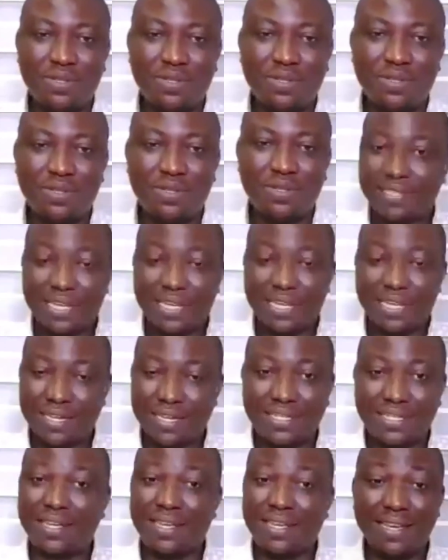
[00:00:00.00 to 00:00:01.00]
You are just
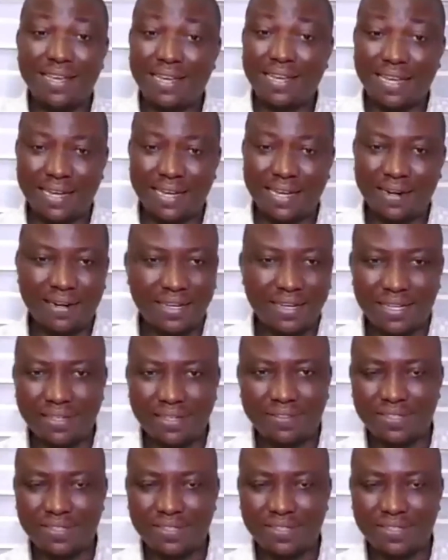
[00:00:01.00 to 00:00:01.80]
taking care.